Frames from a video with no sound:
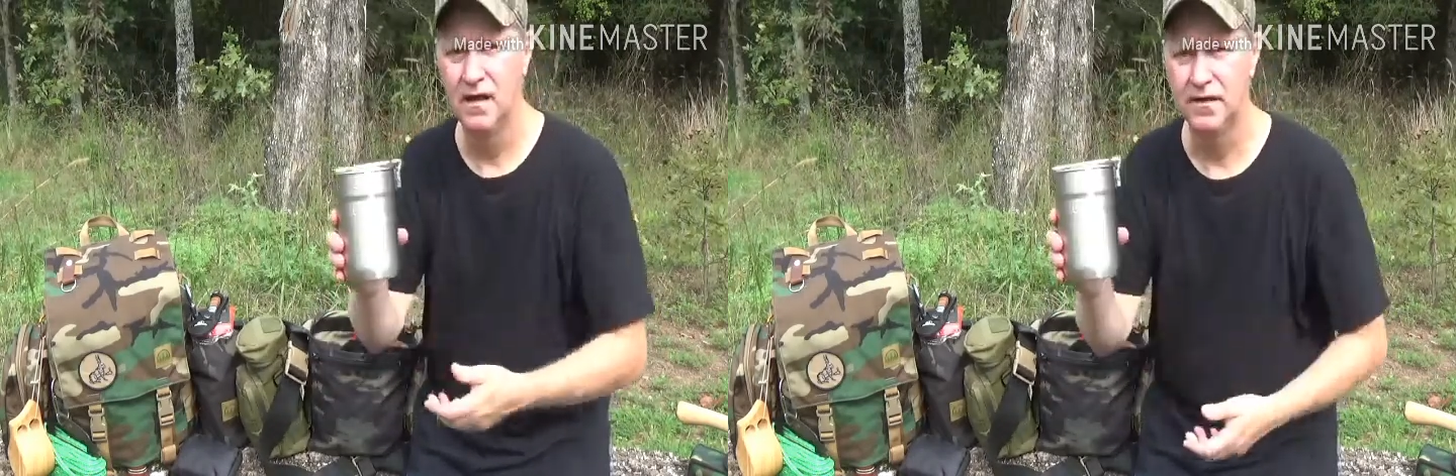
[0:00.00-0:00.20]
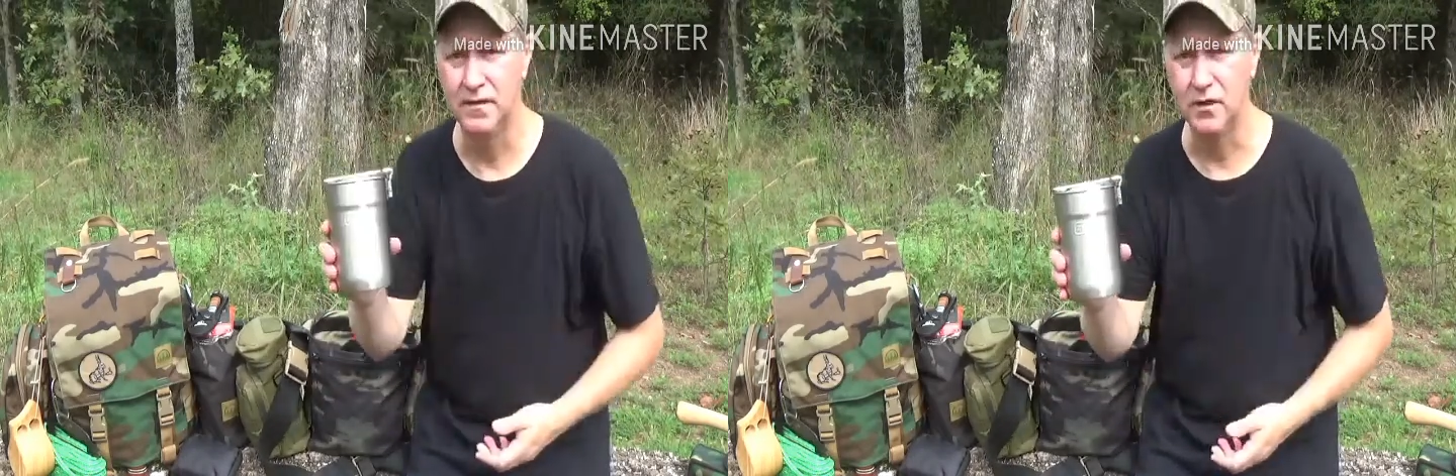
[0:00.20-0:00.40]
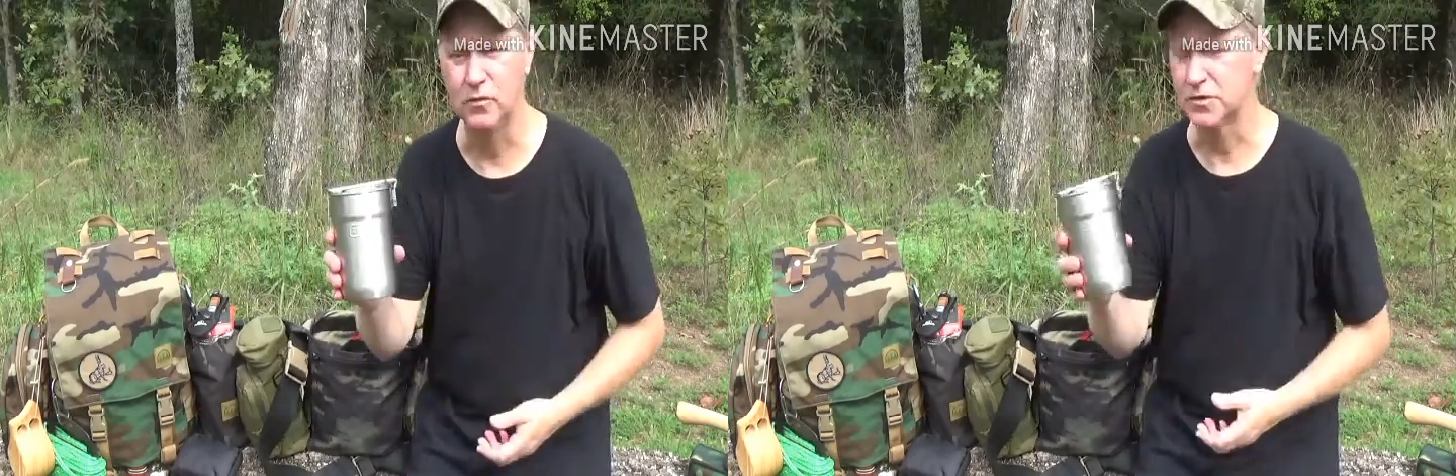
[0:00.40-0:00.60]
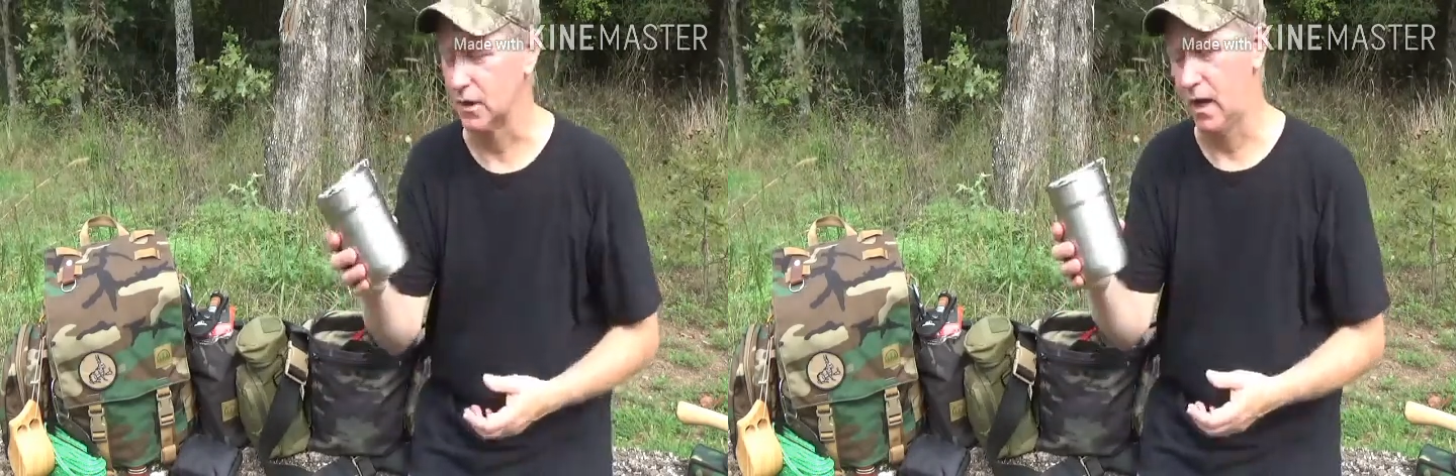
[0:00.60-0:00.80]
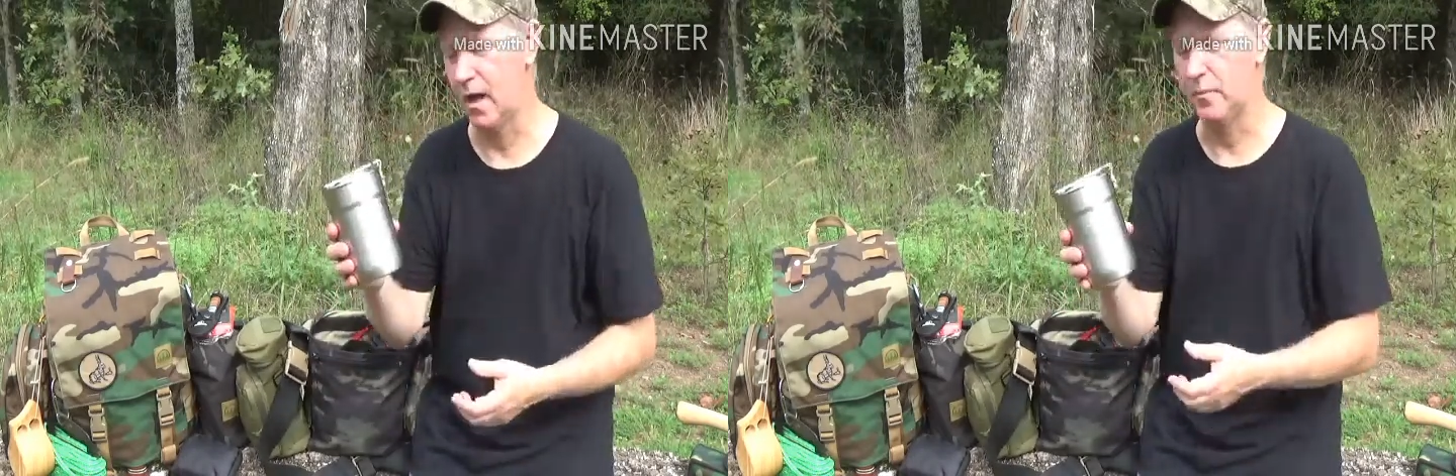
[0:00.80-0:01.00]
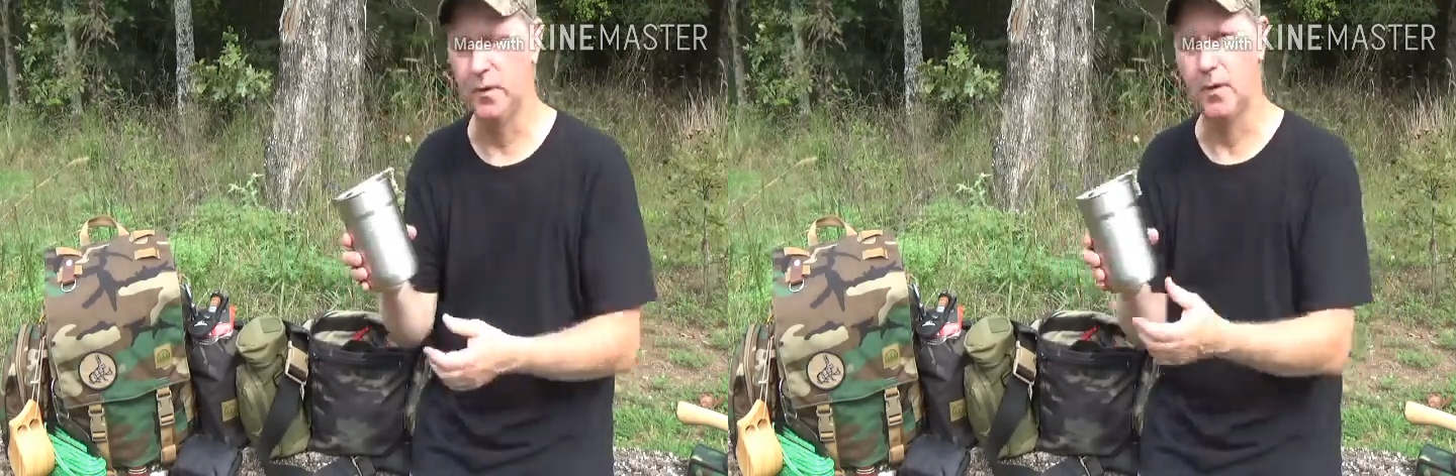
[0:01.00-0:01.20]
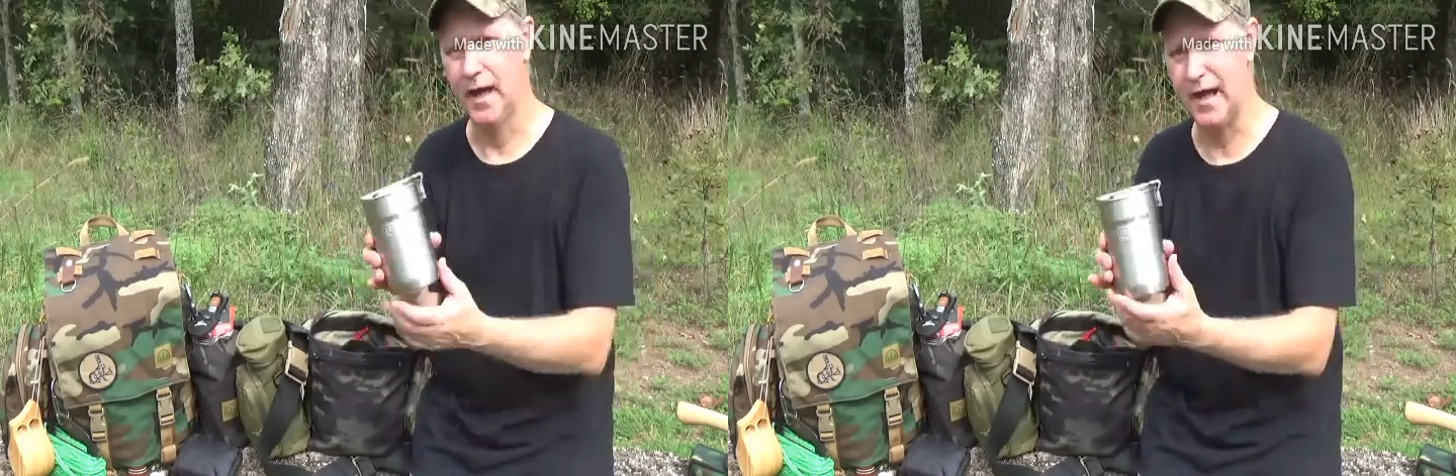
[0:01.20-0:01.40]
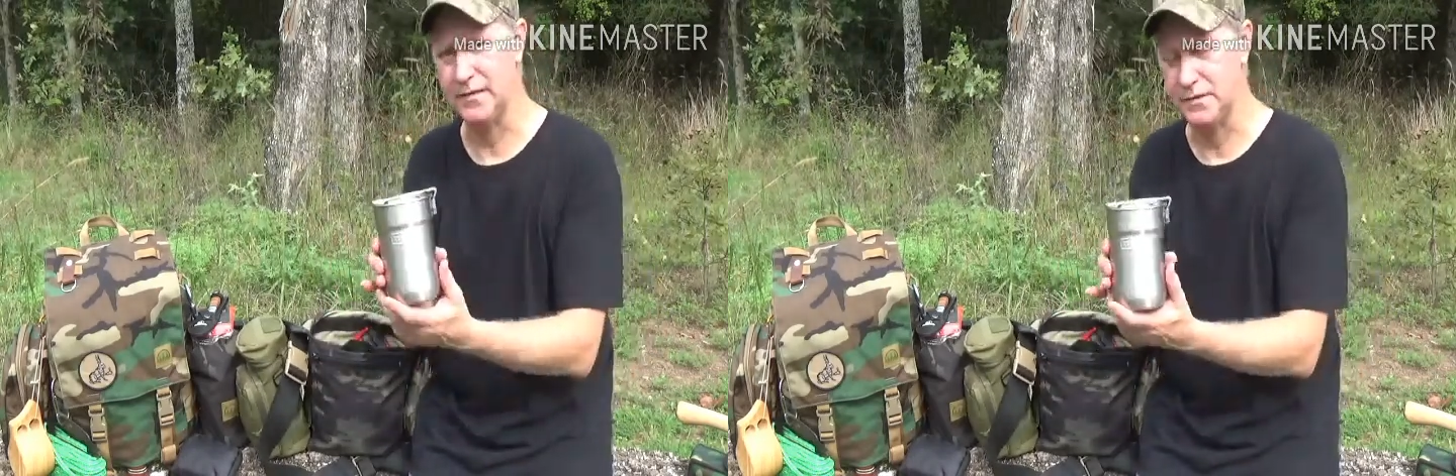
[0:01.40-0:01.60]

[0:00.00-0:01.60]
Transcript: deal, which a lot of people has